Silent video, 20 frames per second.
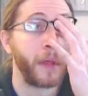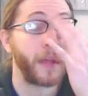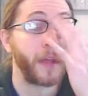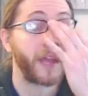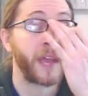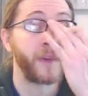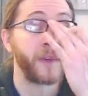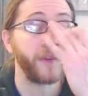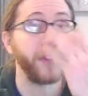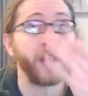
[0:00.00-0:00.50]

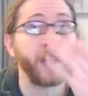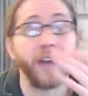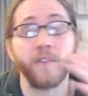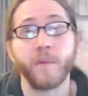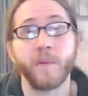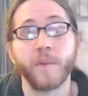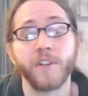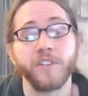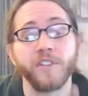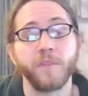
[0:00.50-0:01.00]
And when you have a
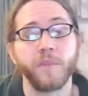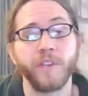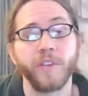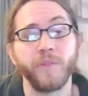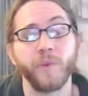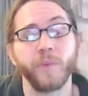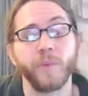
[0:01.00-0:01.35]
bunch of people put